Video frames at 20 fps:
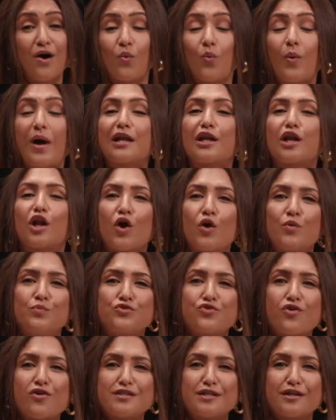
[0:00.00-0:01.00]
While
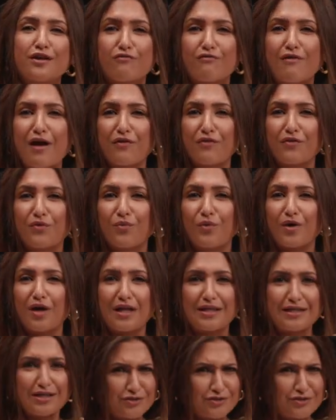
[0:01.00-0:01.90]
globetrotting around the world